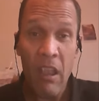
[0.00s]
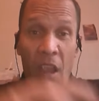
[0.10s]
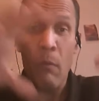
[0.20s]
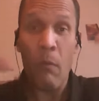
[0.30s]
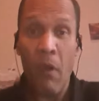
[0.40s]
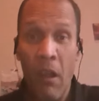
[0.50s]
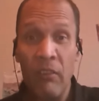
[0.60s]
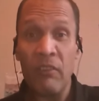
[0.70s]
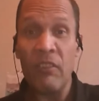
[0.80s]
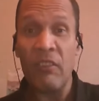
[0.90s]
and
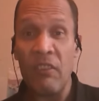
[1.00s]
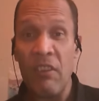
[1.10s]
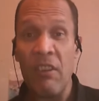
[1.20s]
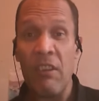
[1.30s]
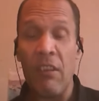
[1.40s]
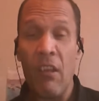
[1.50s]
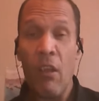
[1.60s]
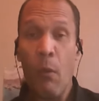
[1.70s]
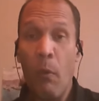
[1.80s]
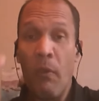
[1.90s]
watch to see
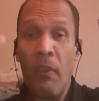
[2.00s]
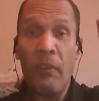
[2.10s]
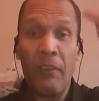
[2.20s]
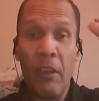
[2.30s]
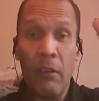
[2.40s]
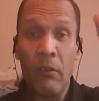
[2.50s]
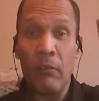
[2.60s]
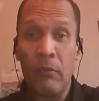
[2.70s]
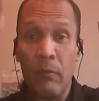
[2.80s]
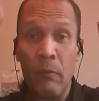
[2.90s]
what the
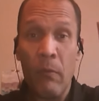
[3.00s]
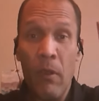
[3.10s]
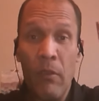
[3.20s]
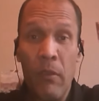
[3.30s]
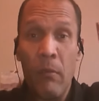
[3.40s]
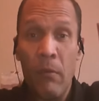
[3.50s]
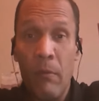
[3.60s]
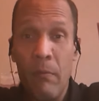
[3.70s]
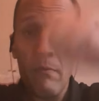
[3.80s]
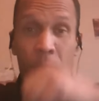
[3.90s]
signals what they were